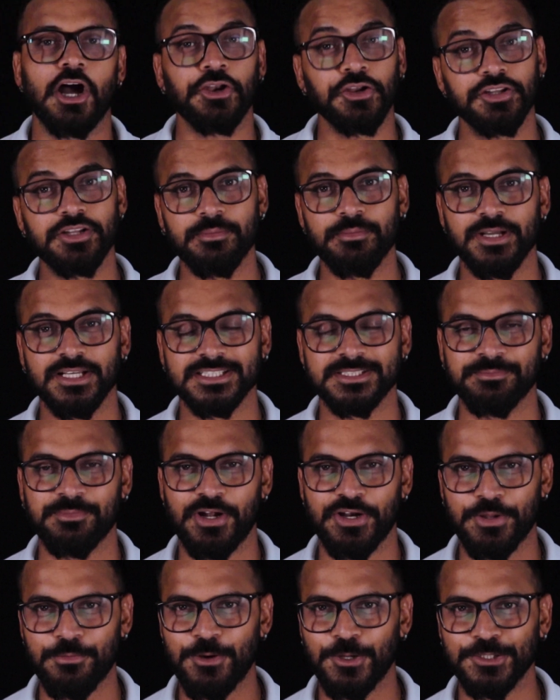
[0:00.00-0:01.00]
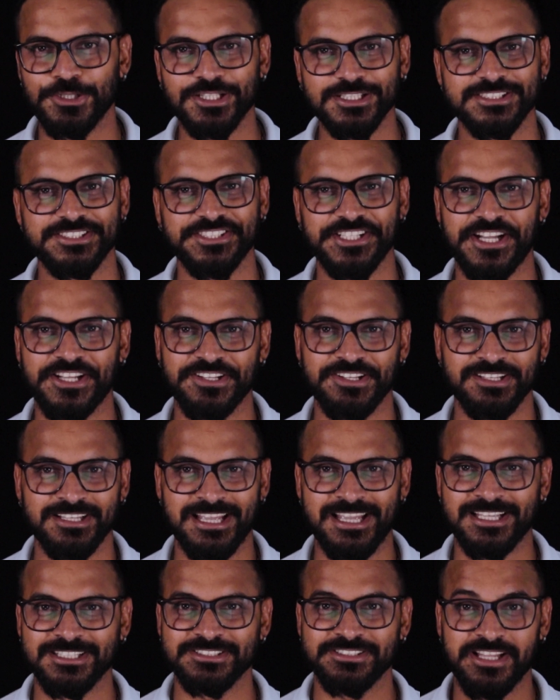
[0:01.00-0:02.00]
Another best part about this channel
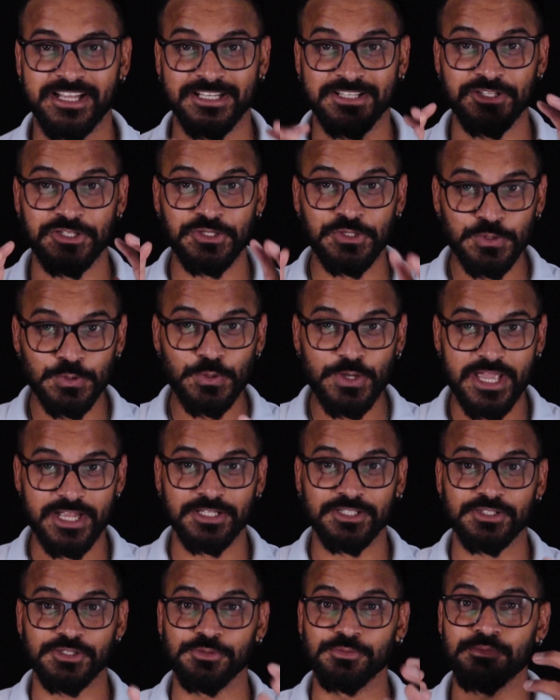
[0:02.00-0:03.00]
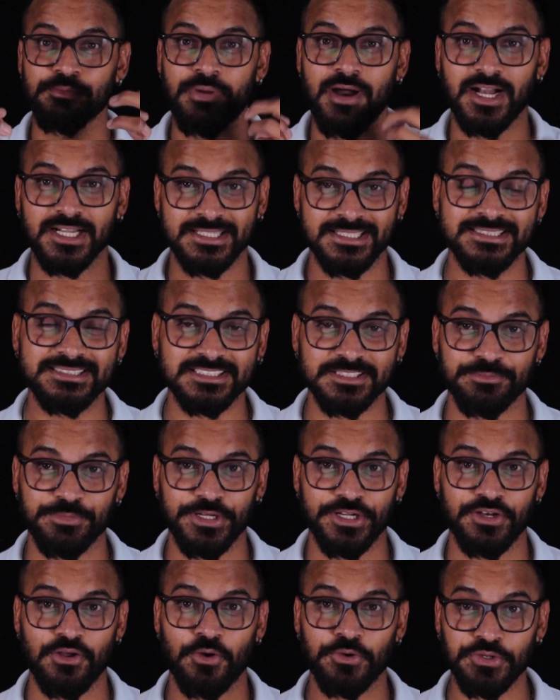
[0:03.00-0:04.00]
is like you get to
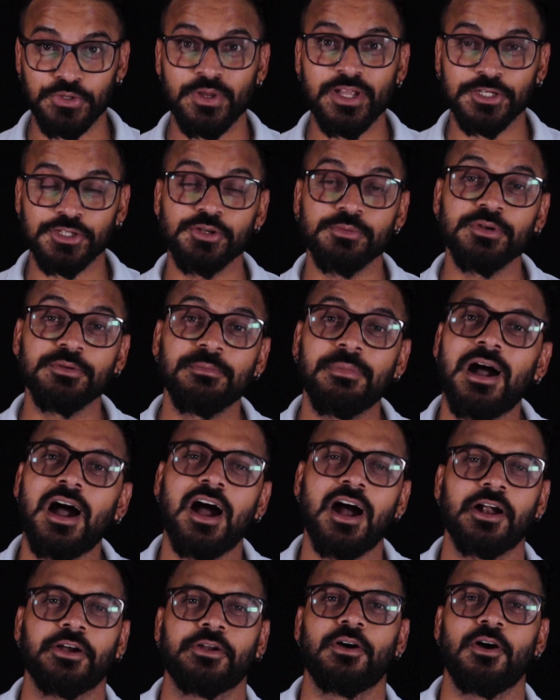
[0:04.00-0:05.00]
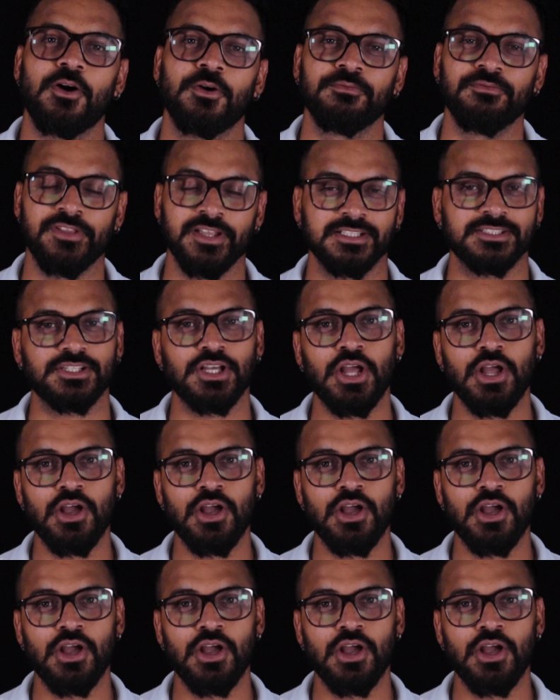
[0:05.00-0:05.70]
participate or you get to be part of this